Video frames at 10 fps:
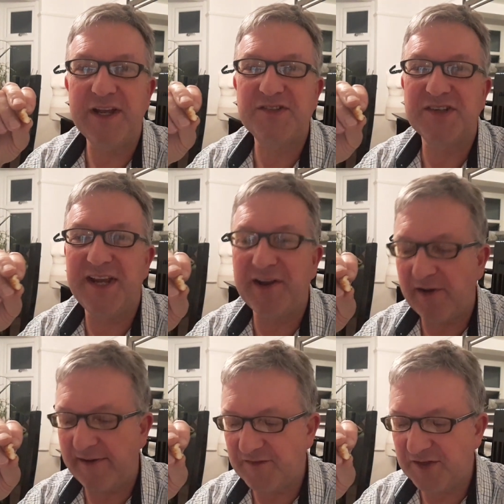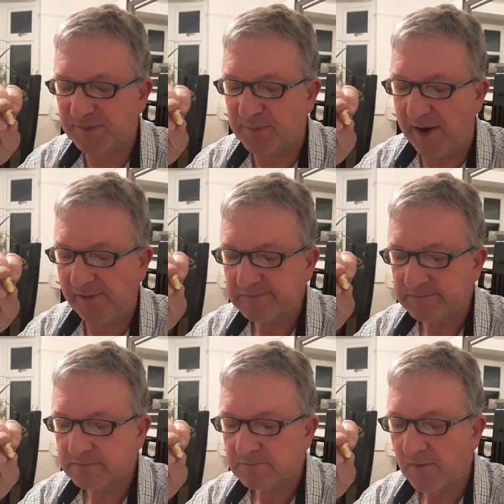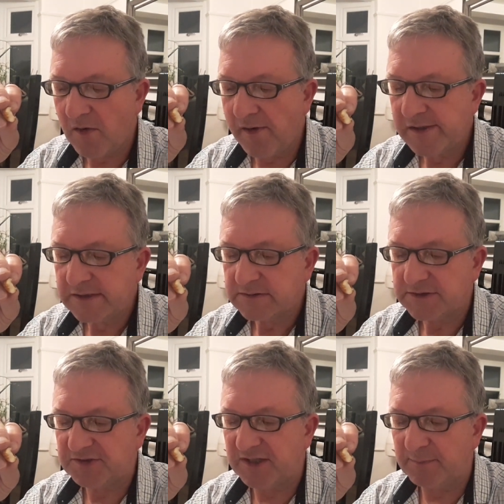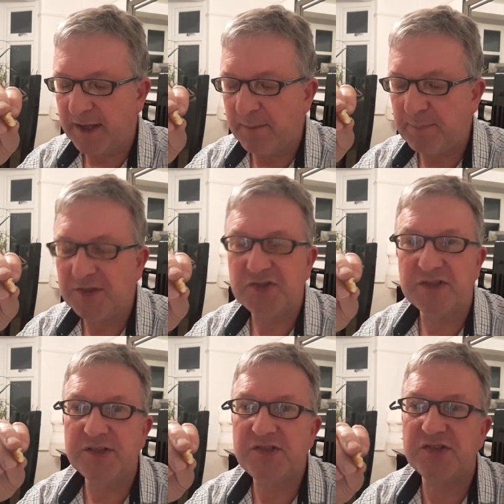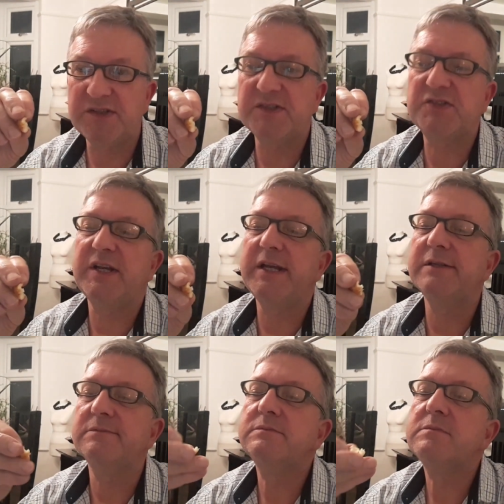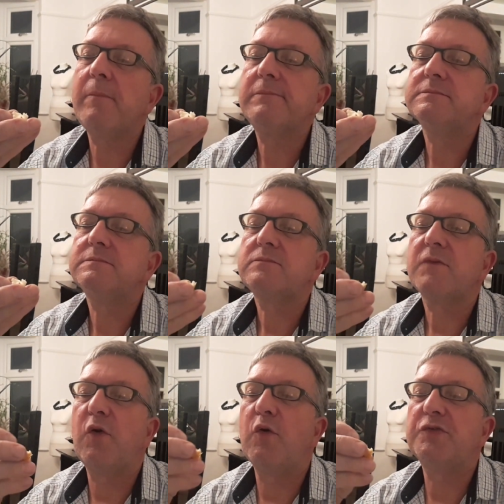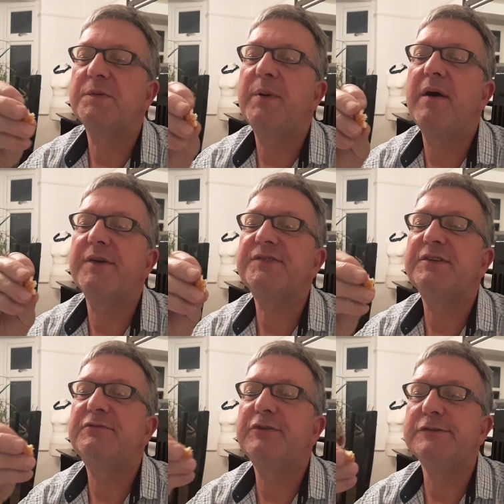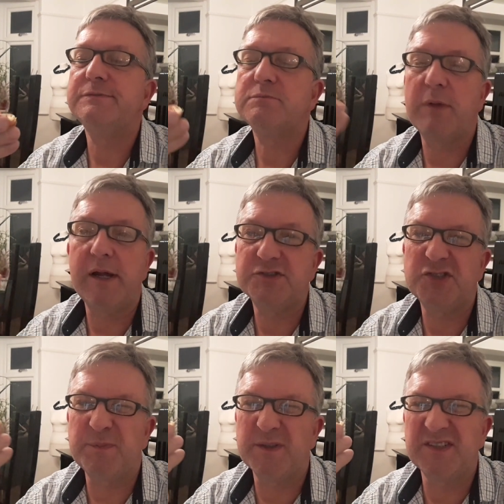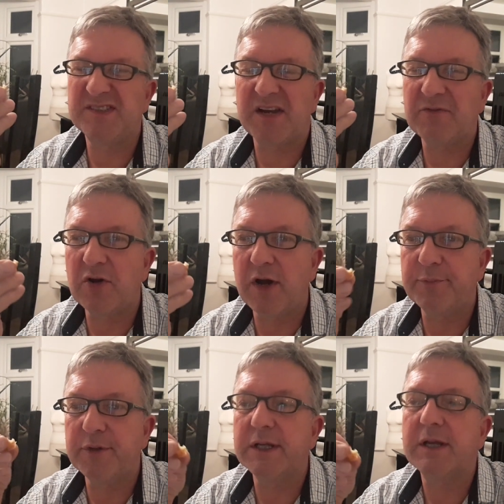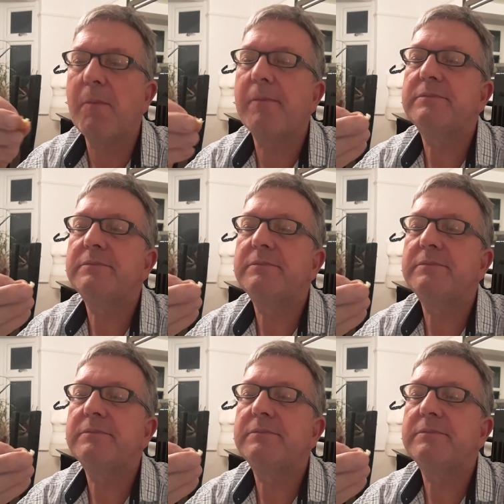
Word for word: eating it like this, but there's a little bit of bitterness to the skin or to parts of the fruit, but it's just because it's unripe really.